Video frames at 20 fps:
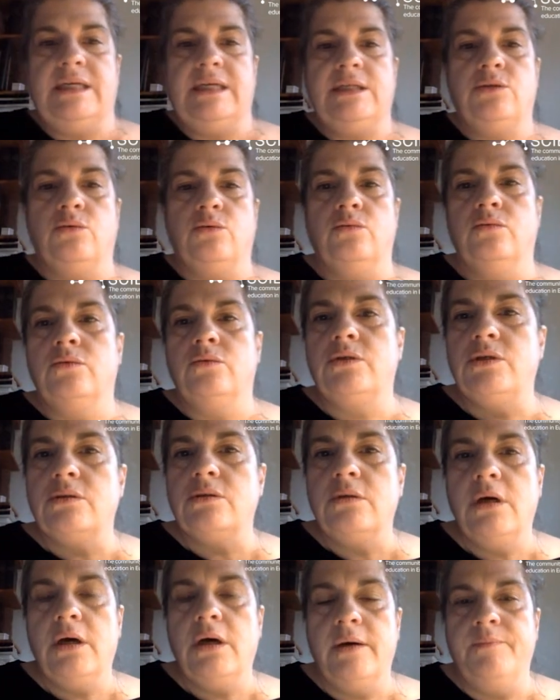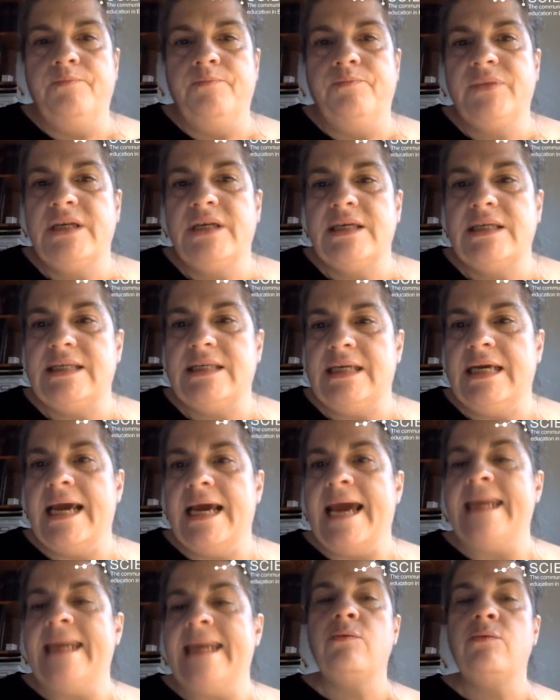don't see
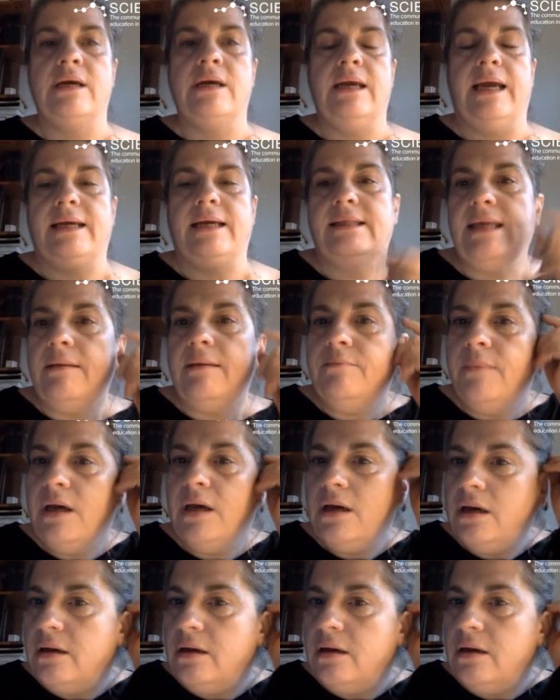anyone like them